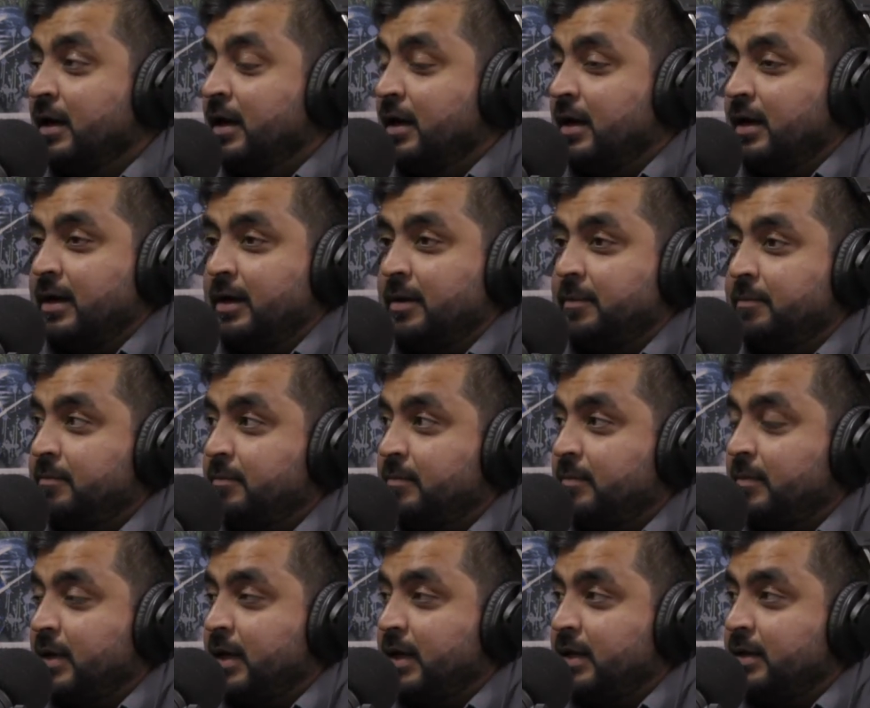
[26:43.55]

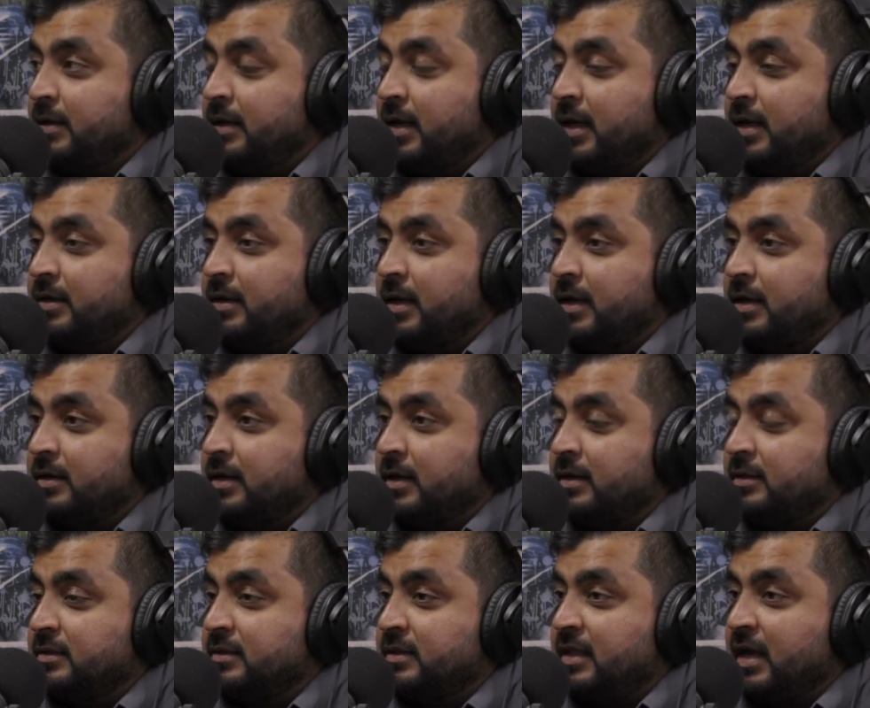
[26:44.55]

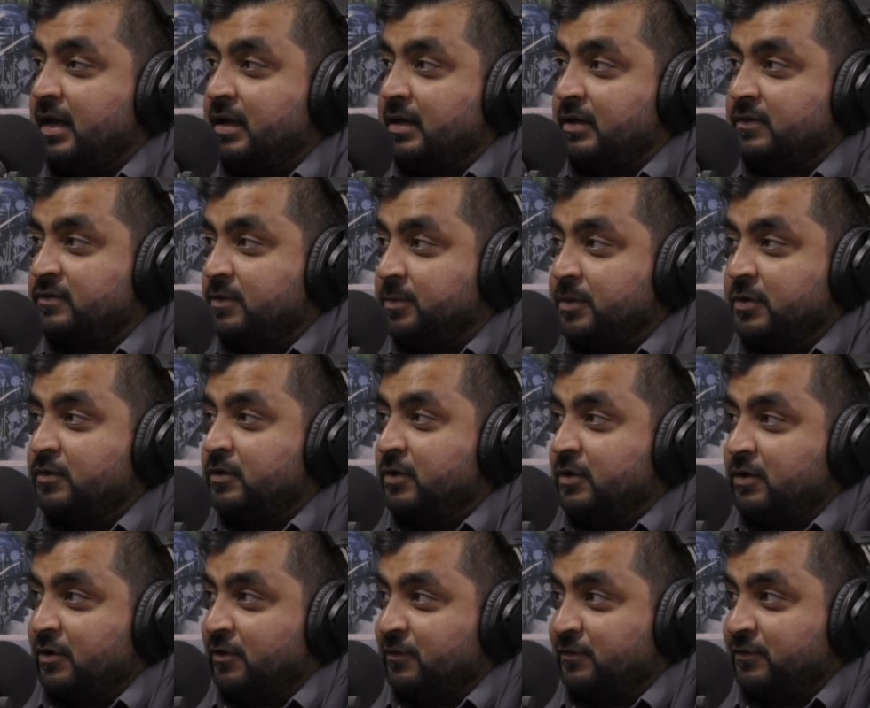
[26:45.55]
And that is the
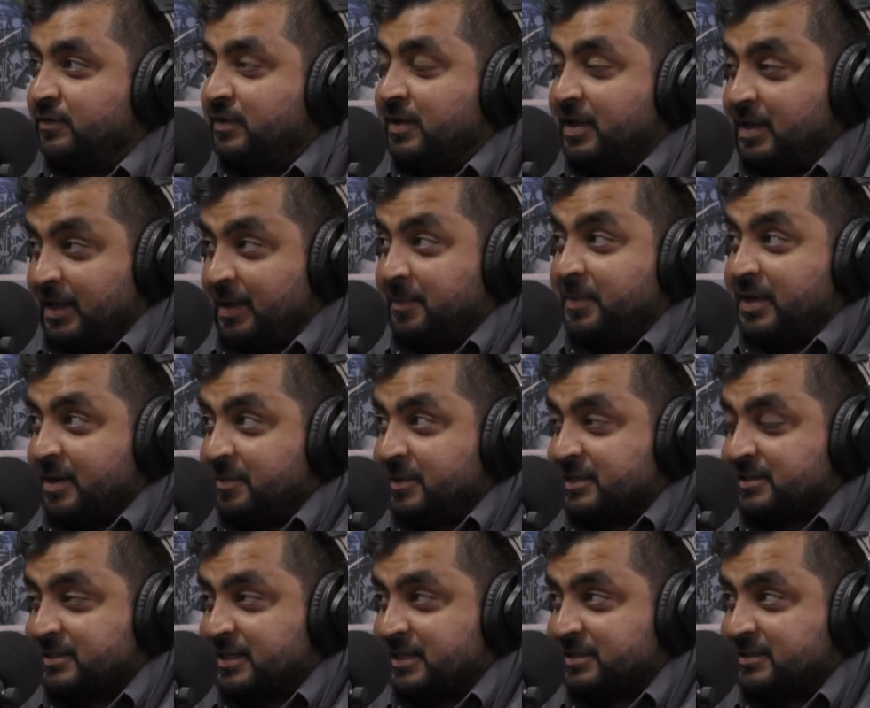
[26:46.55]
beauty of the
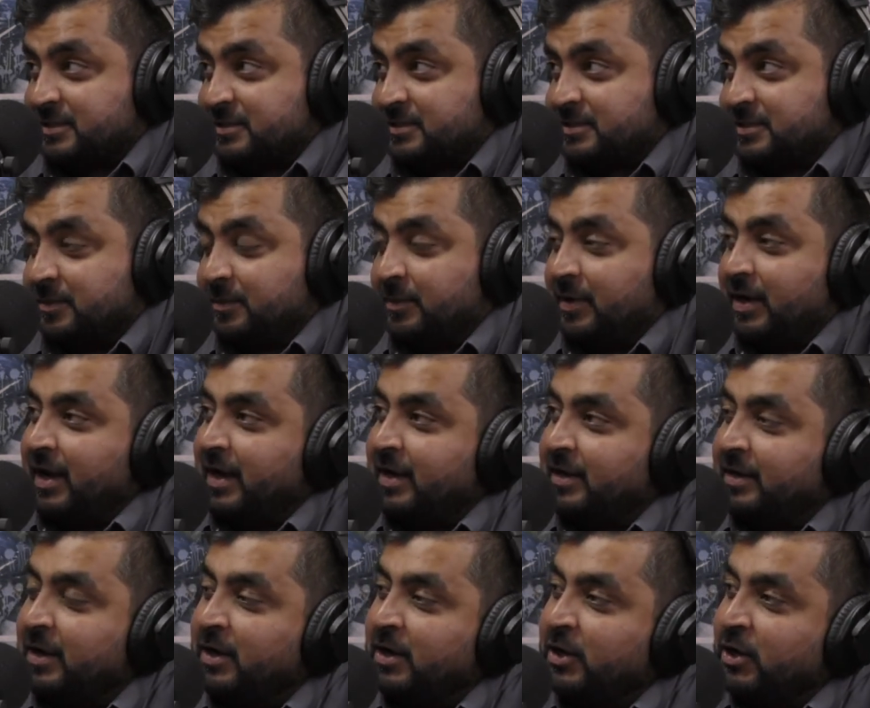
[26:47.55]
BMS test system.
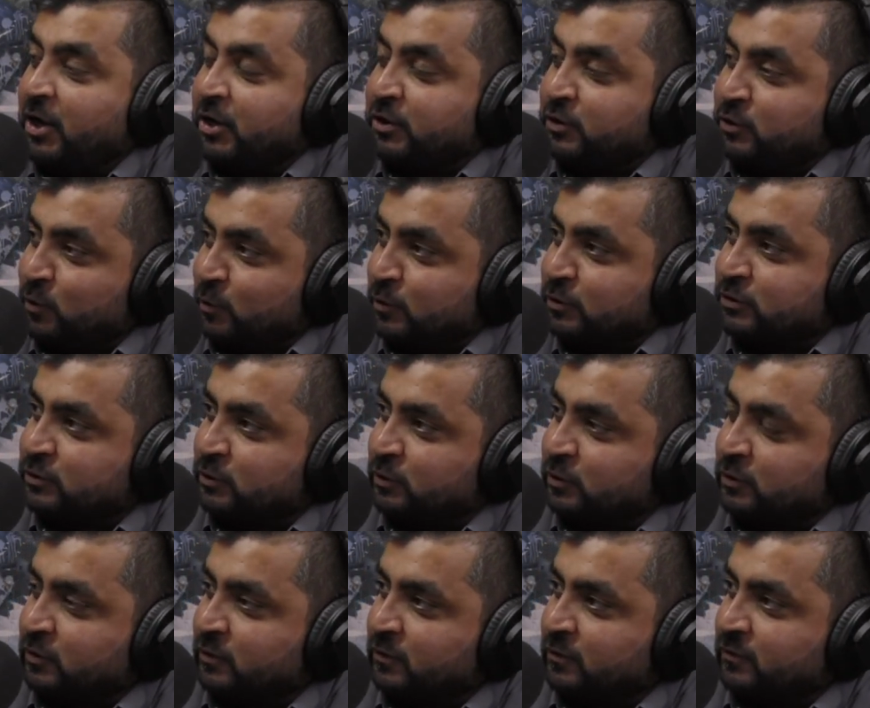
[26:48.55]
And those
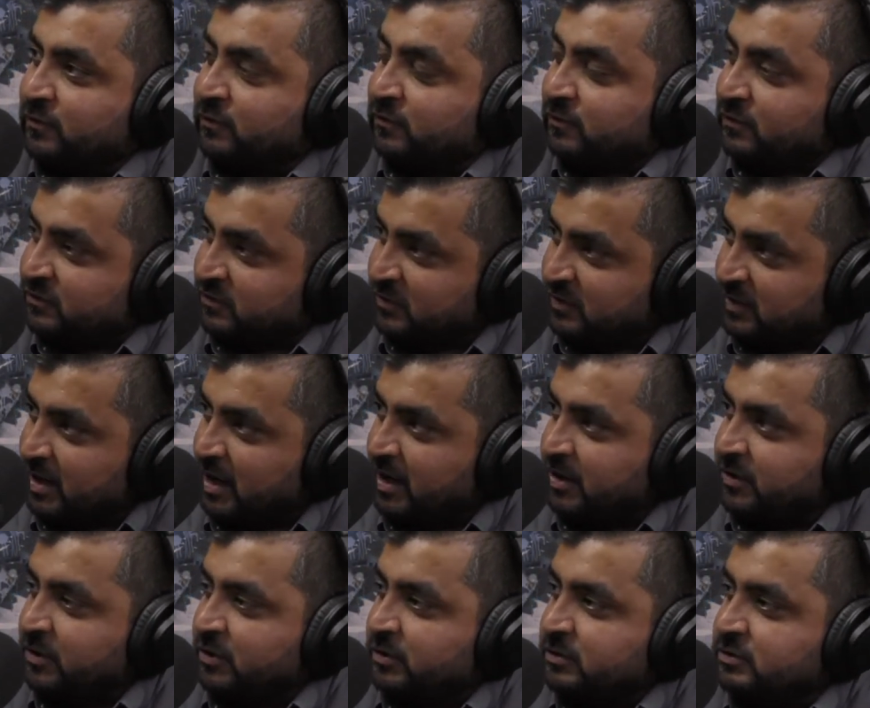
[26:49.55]
sort of
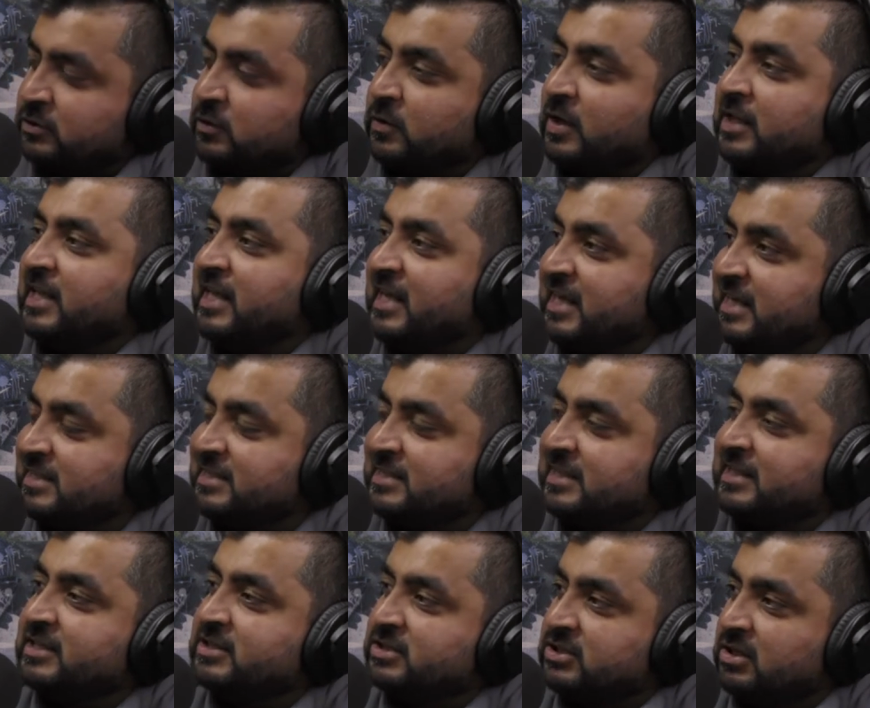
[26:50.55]
scenarios you can
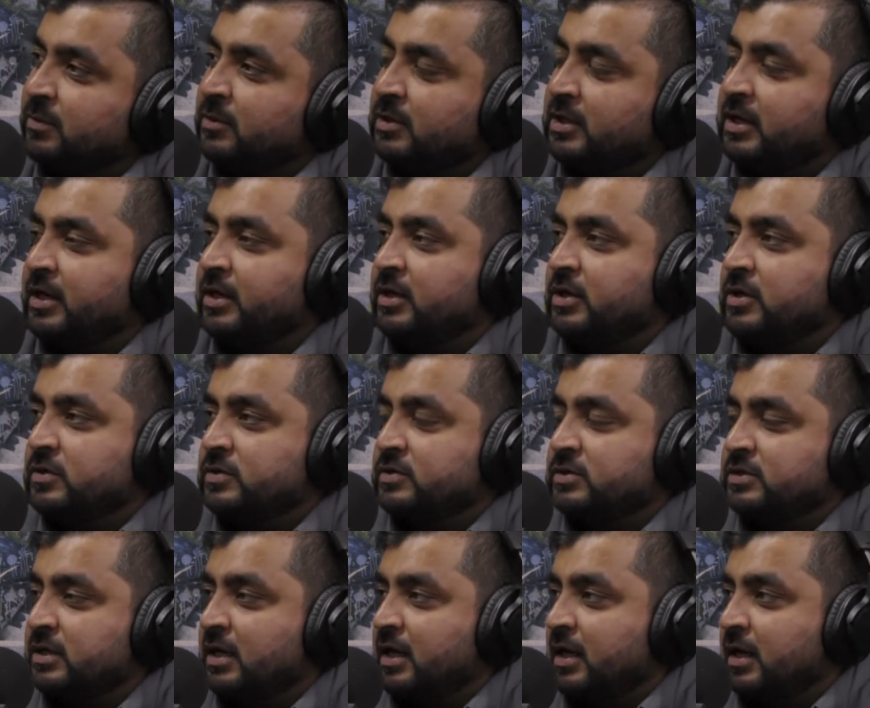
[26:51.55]
easily simulate
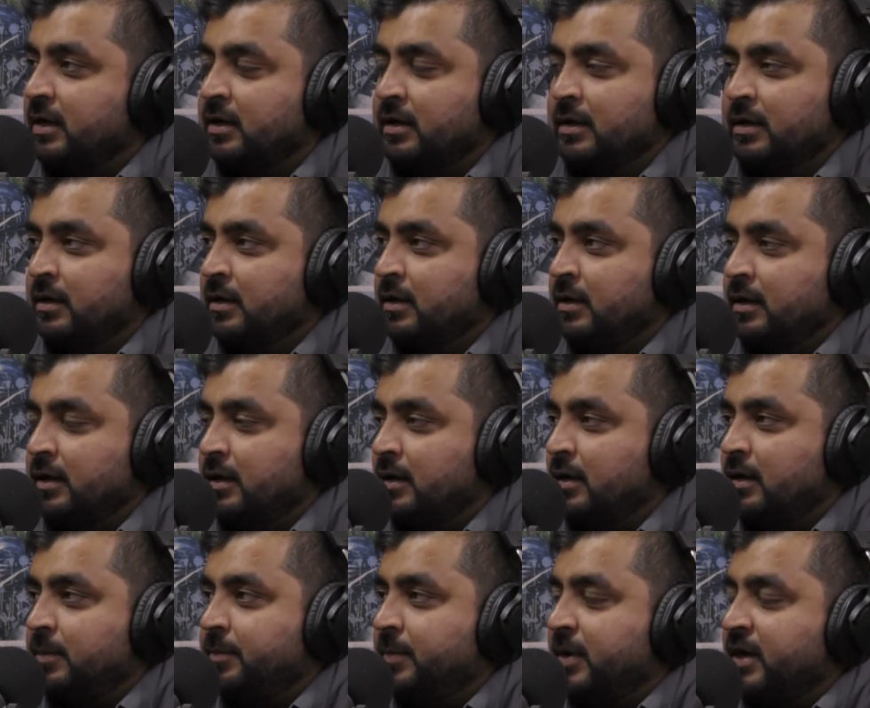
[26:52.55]
using
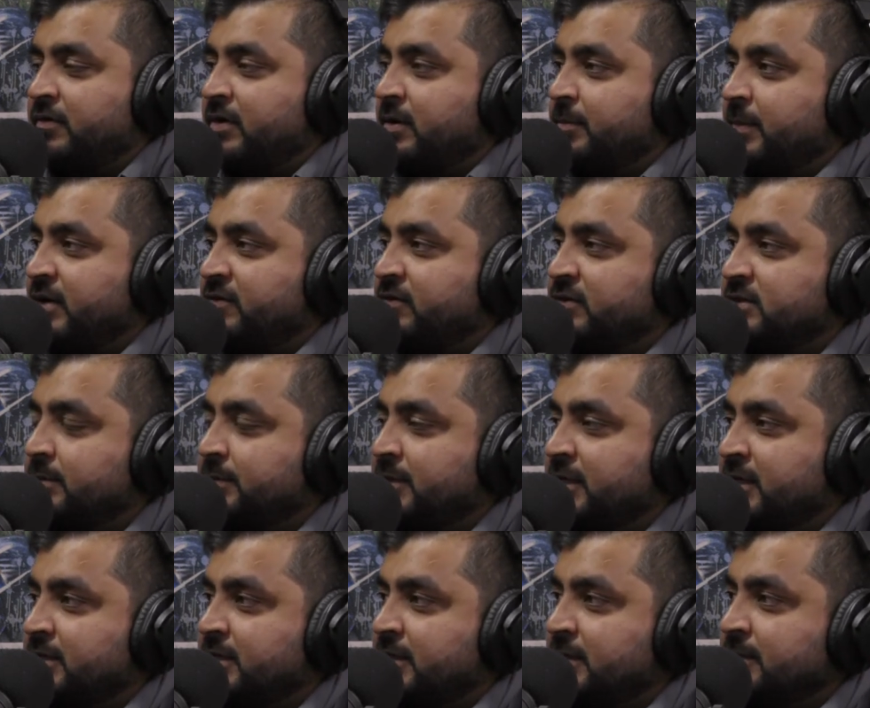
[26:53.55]
Pickering Battery
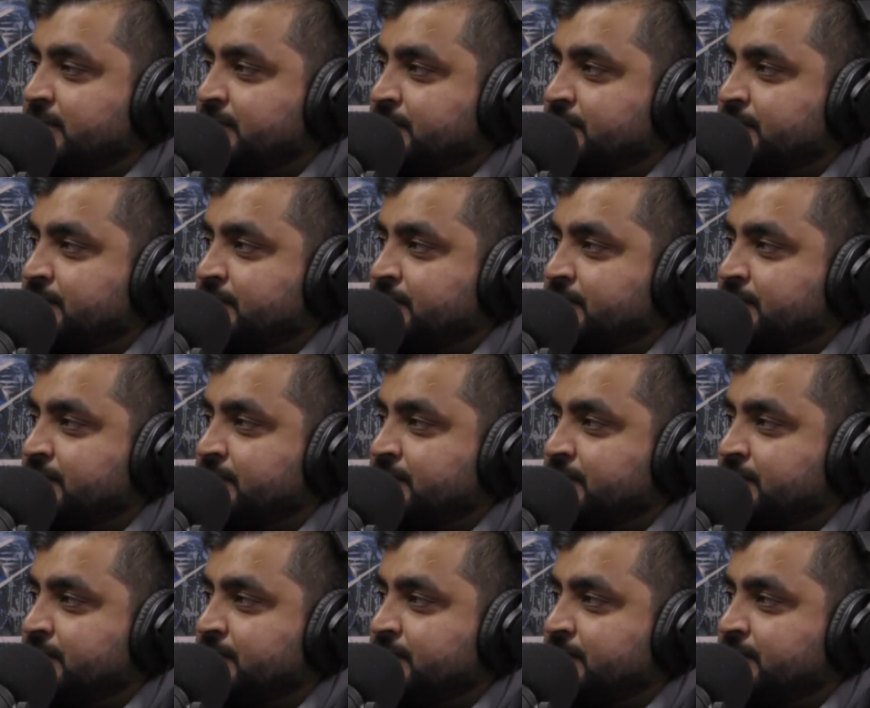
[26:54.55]
Simulator.